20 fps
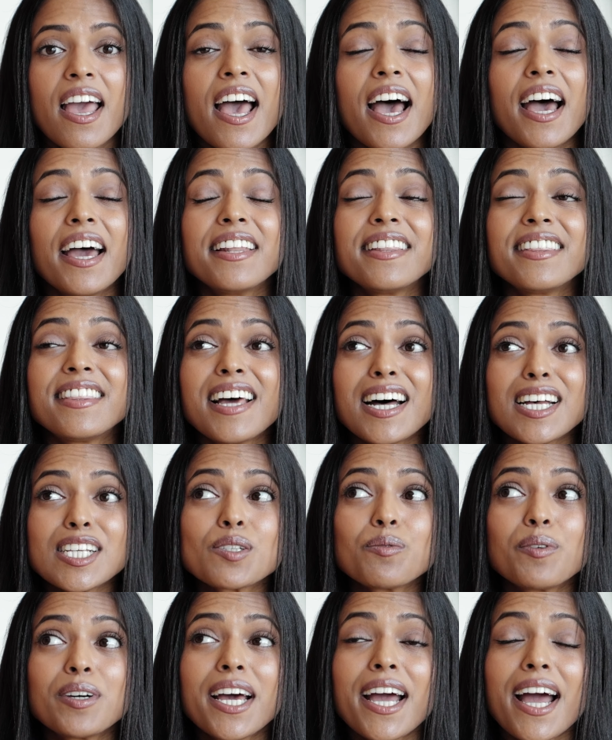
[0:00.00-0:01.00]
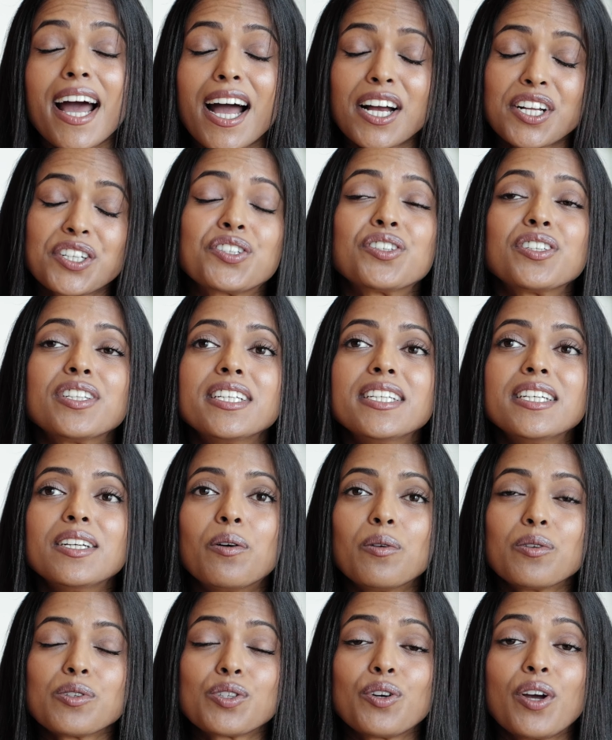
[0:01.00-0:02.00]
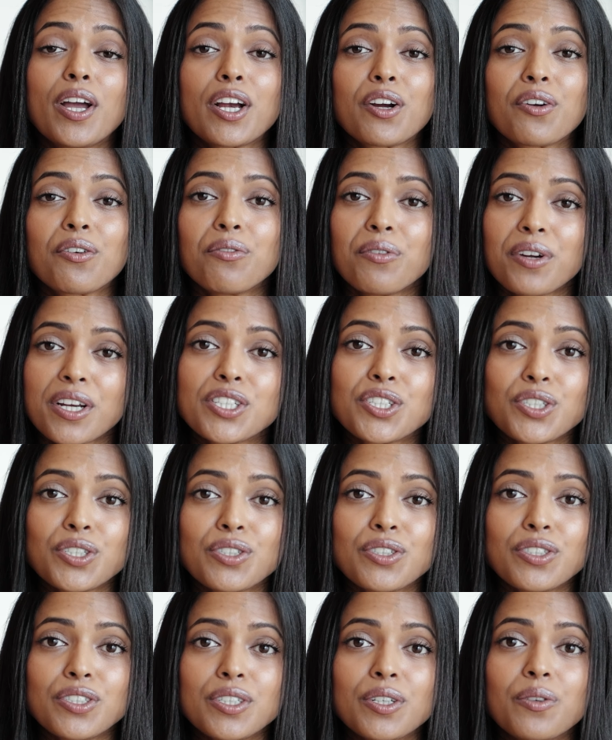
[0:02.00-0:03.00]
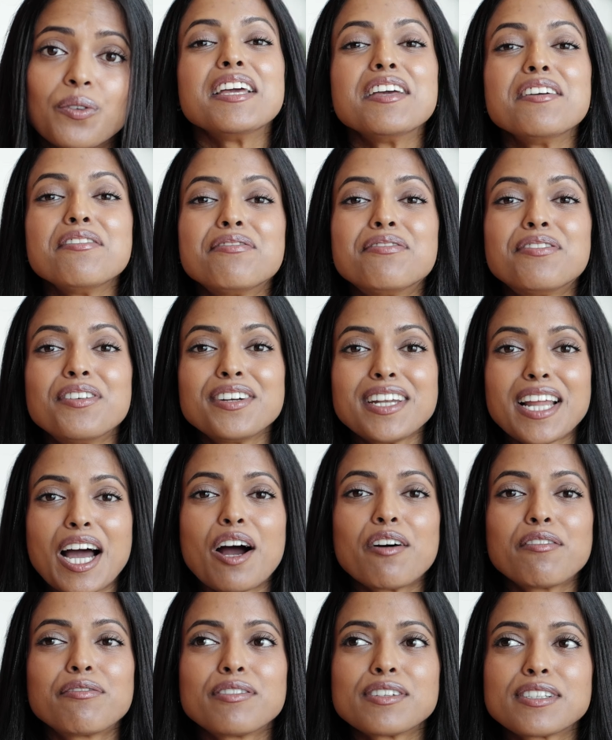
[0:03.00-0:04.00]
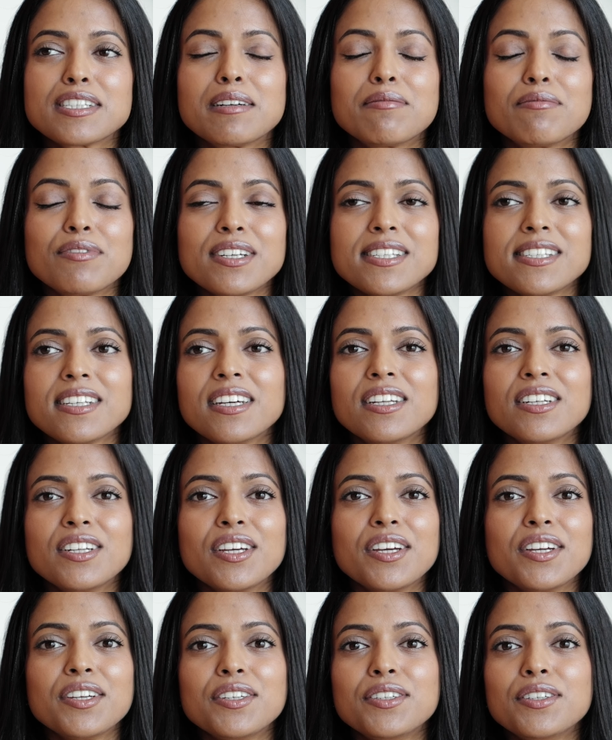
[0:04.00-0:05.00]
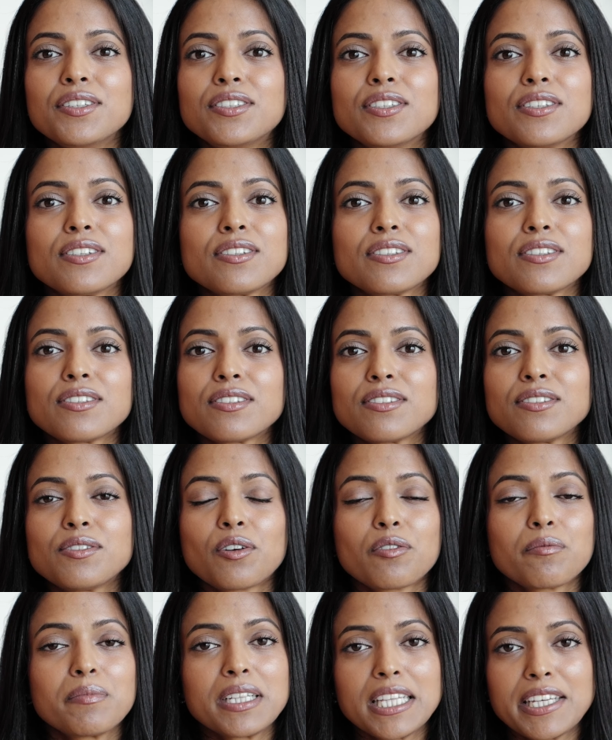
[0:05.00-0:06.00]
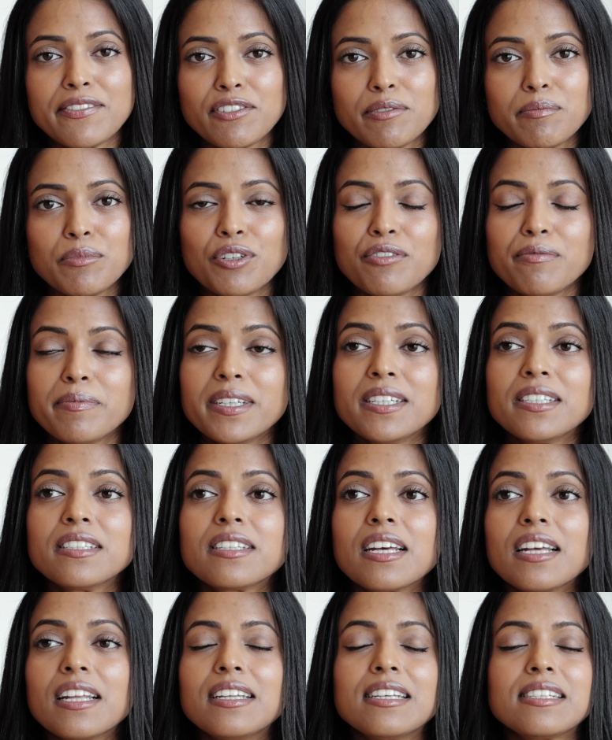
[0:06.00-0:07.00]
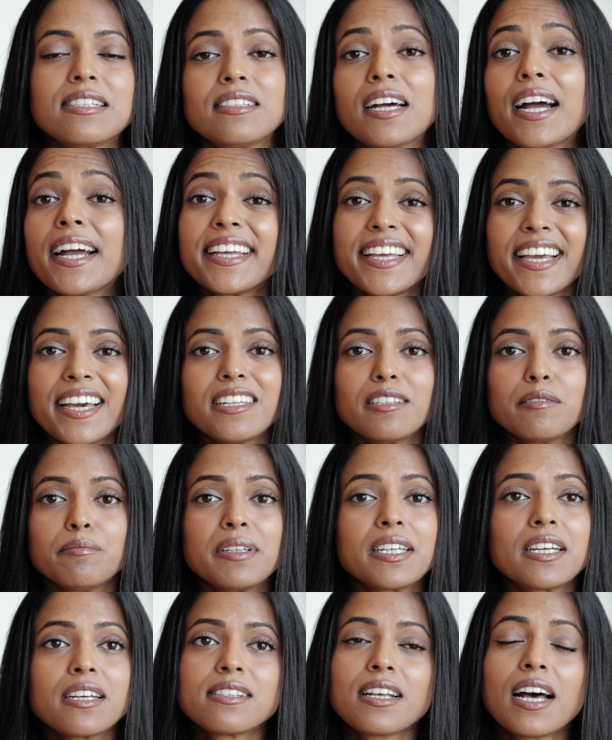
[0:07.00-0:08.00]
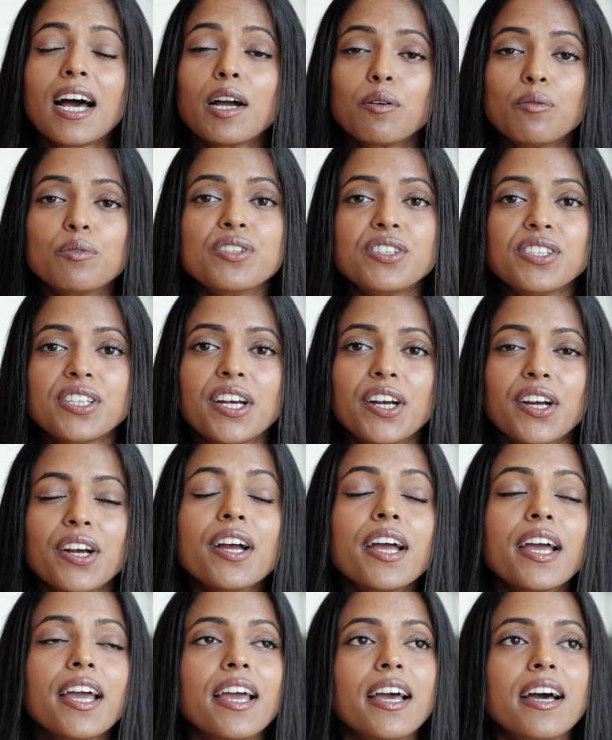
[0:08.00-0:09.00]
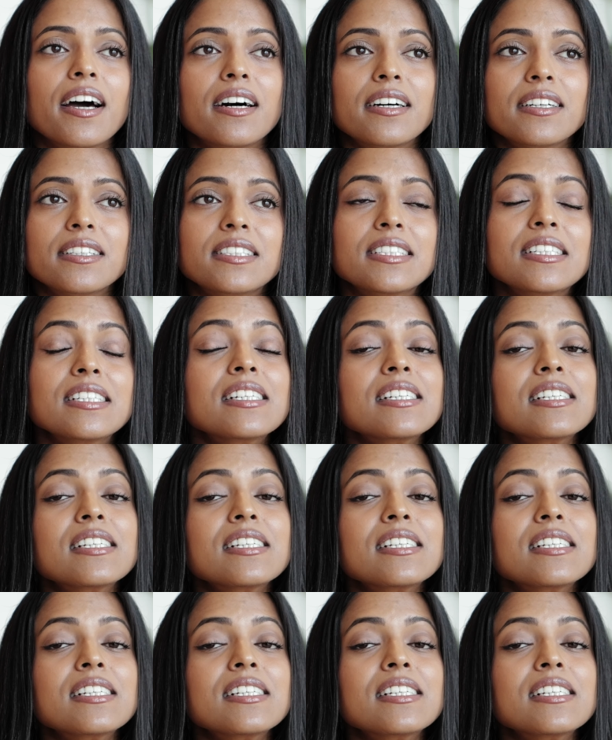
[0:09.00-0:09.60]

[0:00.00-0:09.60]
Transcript: And that's what I actually also encourage you to do. If for now, for some reason, you just don't believe in movement, listen, I get it, because I was there and